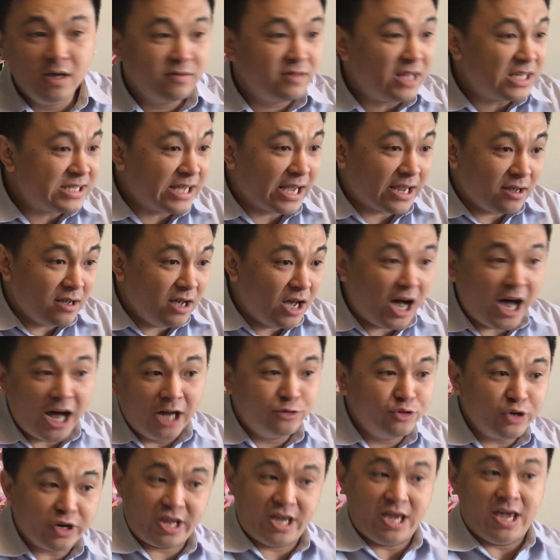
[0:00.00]
That's like
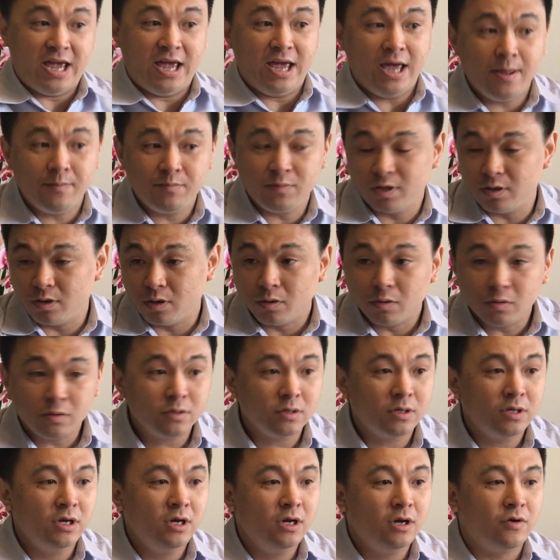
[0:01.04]
100 km, you know,
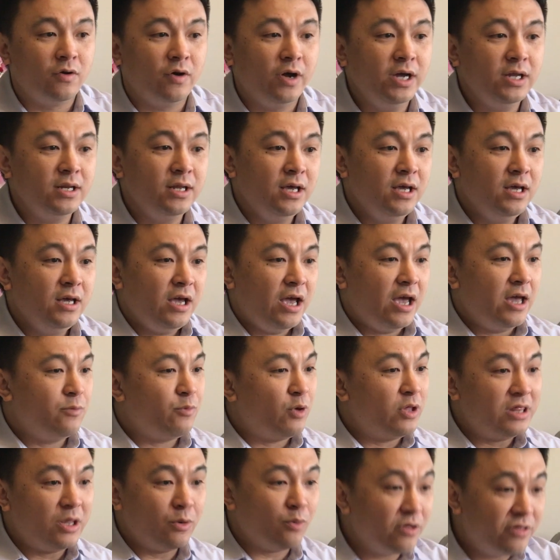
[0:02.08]
right? And
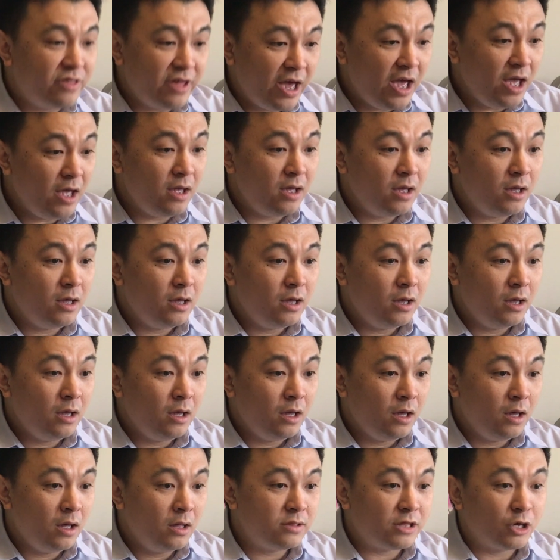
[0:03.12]
when they were there,
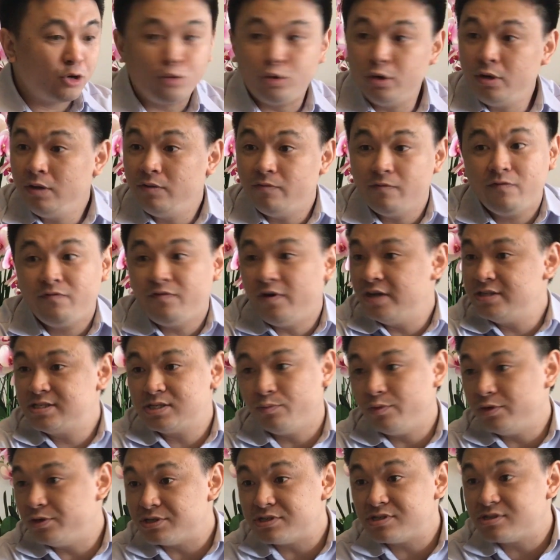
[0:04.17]
they couldn't even find
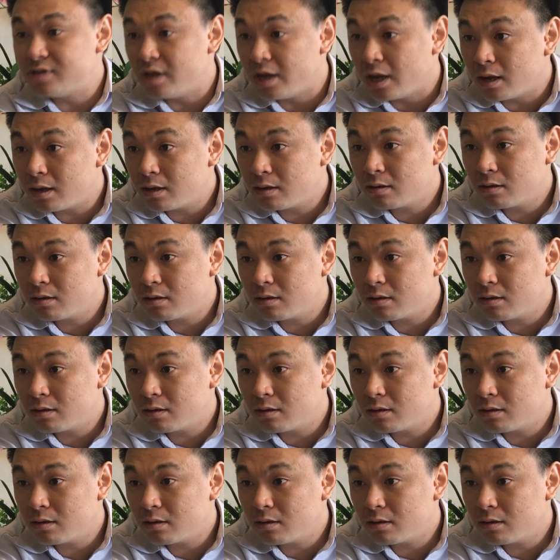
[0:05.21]
somewhere to stay.